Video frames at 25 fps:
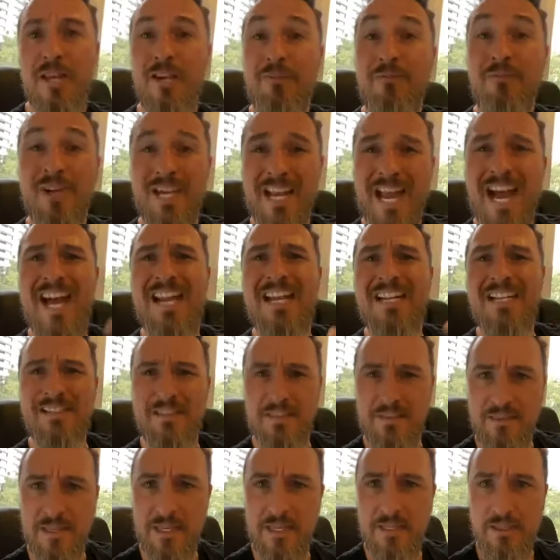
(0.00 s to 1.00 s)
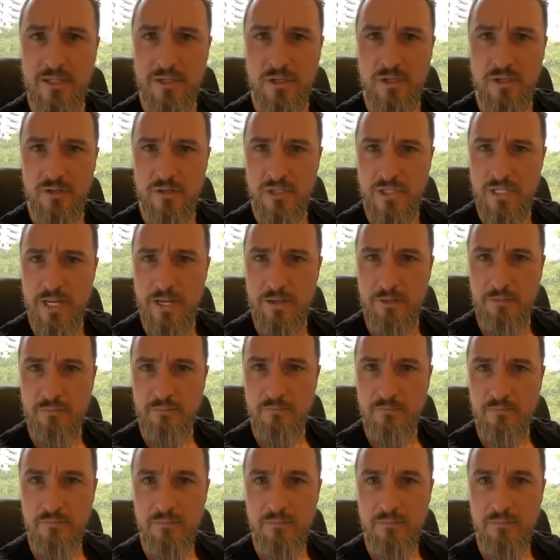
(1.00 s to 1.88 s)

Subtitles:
regarding the thing that you sell?